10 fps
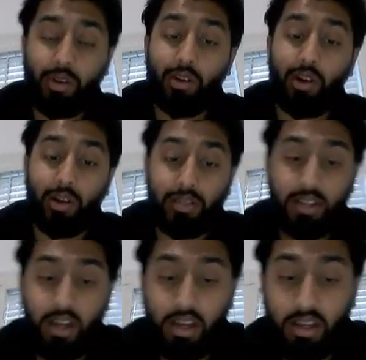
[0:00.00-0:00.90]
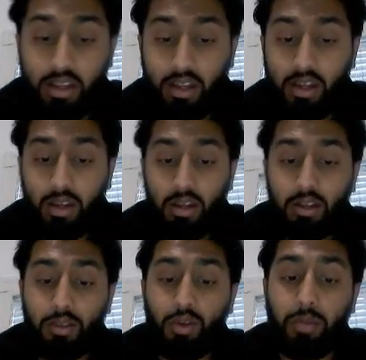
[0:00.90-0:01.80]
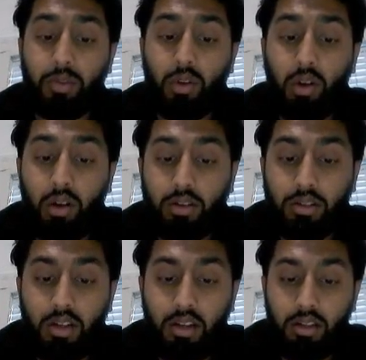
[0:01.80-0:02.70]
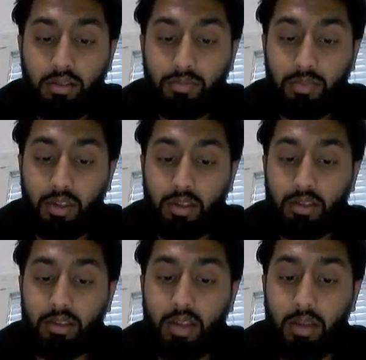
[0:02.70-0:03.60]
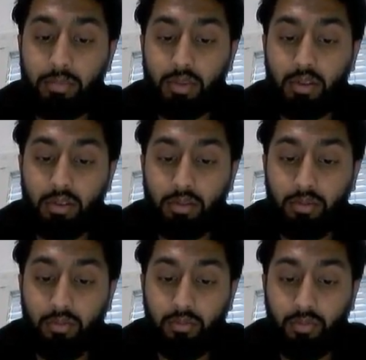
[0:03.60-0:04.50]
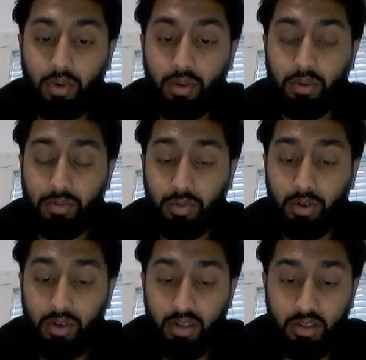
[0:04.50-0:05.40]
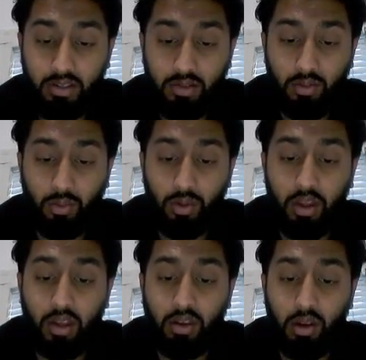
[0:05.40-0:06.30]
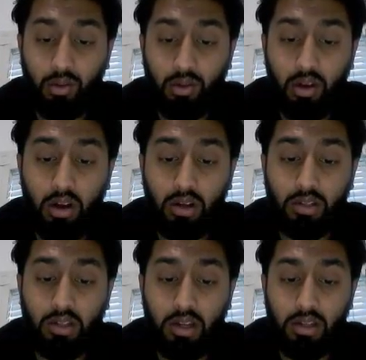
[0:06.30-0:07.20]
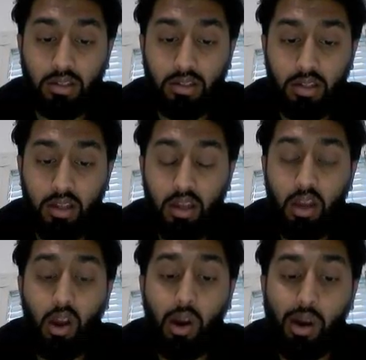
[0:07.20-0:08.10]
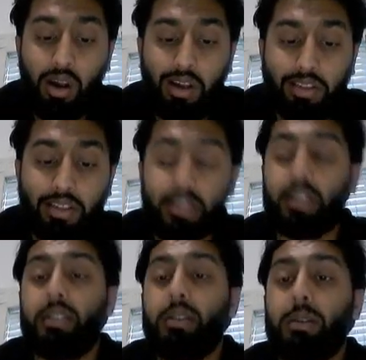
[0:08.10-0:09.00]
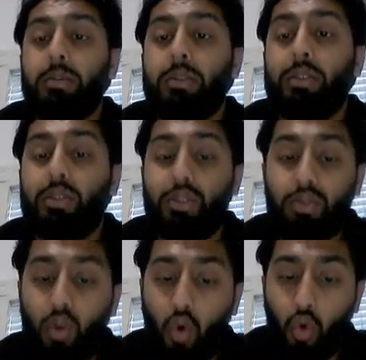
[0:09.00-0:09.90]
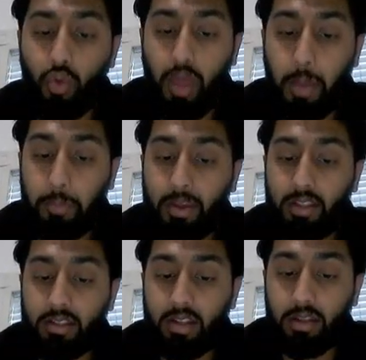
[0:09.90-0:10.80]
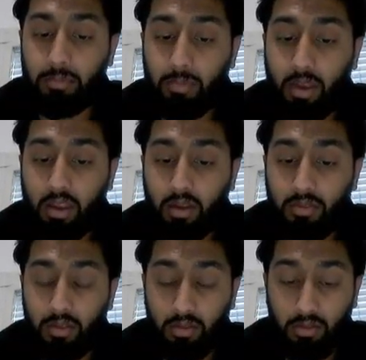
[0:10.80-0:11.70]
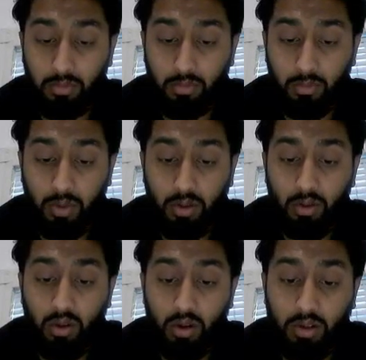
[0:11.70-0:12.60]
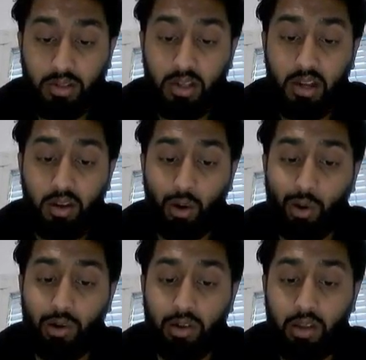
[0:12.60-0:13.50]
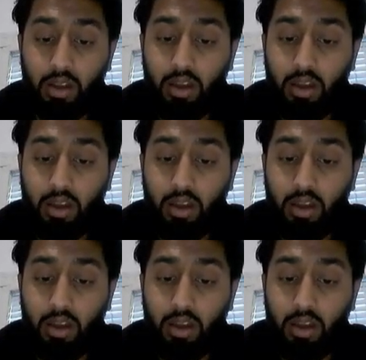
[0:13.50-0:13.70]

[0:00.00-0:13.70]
Cocci, streptococci, except viridins or enterococci, are highly sensitive, so that means that many of the monococci are